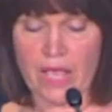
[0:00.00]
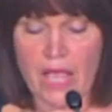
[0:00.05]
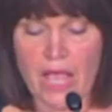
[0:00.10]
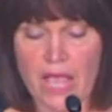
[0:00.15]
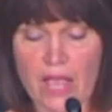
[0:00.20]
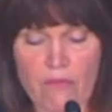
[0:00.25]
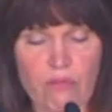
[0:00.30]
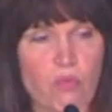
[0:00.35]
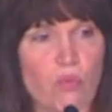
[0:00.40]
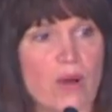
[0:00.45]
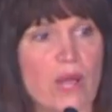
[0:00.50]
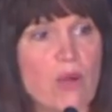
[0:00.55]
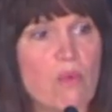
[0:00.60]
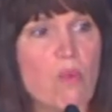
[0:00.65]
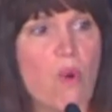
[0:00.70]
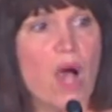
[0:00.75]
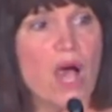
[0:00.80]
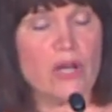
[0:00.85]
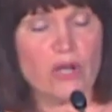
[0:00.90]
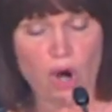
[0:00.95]
If we
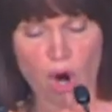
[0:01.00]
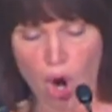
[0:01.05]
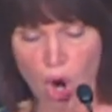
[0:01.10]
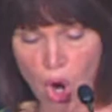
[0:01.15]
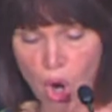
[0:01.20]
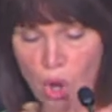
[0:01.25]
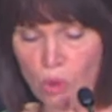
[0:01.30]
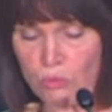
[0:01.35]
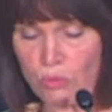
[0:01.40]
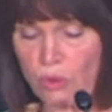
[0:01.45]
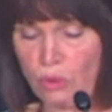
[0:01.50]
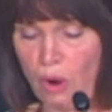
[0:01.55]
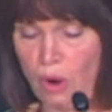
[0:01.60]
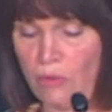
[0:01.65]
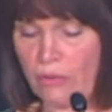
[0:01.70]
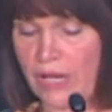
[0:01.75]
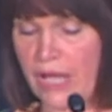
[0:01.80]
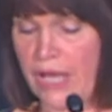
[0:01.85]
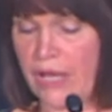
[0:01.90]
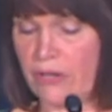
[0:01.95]
want
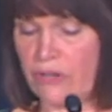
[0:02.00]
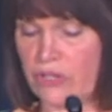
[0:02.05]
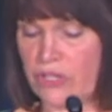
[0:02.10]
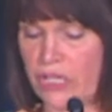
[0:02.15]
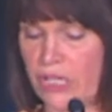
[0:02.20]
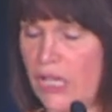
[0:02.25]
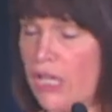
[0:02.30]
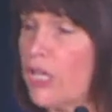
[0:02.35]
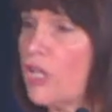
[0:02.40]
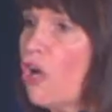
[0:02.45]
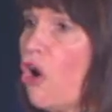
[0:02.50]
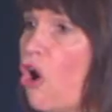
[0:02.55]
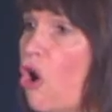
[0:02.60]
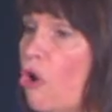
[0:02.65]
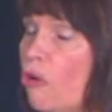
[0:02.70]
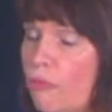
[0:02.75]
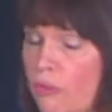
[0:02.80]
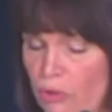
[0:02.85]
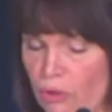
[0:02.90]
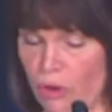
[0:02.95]
homegrown energy and
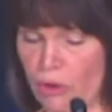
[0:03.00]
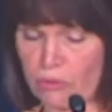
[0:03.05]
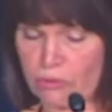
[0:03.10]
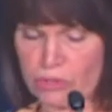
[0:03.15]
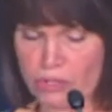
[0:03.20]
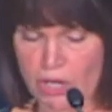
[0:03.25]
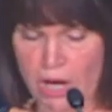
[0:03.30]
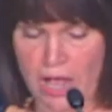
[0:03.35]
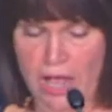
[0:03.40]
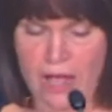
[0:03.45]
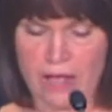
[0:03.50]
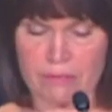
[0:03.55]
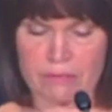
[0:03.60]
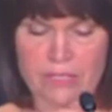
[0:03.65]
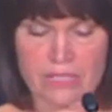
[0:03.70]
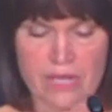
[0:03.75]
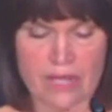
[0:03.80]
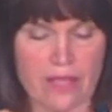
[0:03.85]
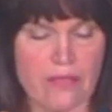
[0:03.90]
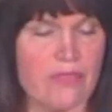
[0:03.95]
homegrown
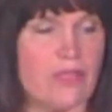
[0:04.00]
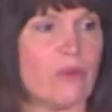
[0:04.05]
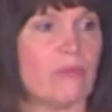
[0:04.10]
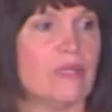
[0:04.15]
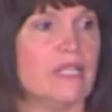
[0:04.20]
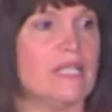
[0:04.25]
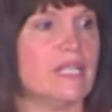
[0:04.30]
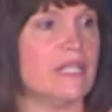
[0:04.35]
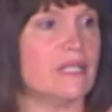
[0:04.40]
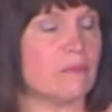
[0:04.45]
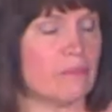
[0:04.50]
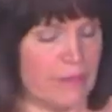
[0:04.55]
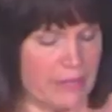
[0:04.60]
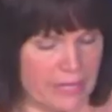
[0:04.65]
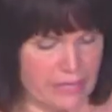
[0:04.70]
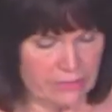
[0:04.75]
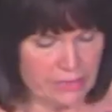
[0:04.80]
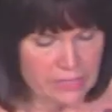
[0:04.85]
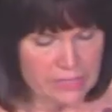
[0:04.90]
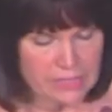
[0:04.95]
jobs, then we need to
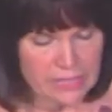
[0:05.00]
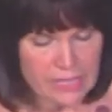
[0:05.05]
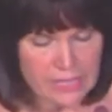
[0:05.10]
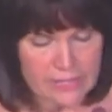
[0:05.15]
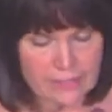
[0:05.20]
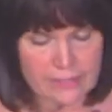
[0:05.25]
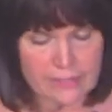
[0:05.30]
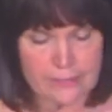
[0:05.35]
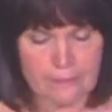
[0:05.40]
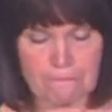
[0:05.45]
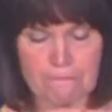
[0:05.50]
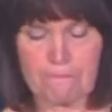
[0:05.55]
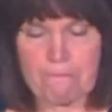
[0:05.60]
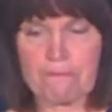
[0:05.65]
plant the seeds.